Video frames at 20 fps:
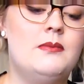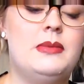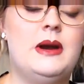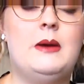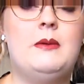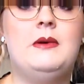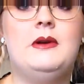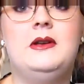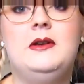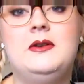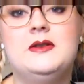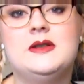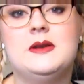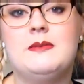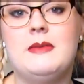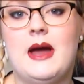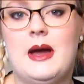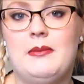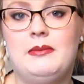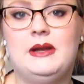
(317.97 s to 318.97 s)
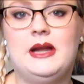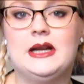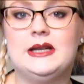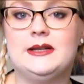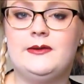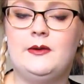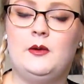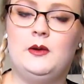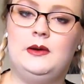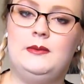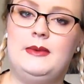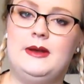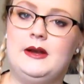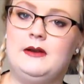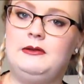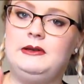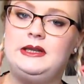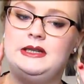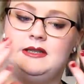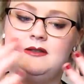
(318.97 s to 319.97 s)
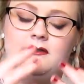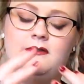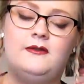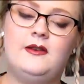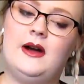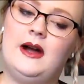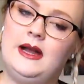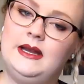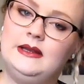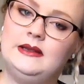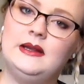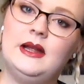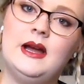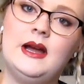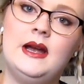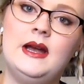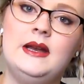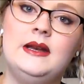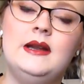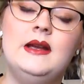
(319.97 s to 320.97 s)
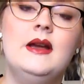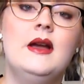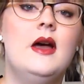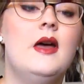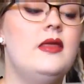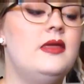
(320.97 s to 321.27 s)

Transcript: but I will use the matte black if I want to make a really defined line.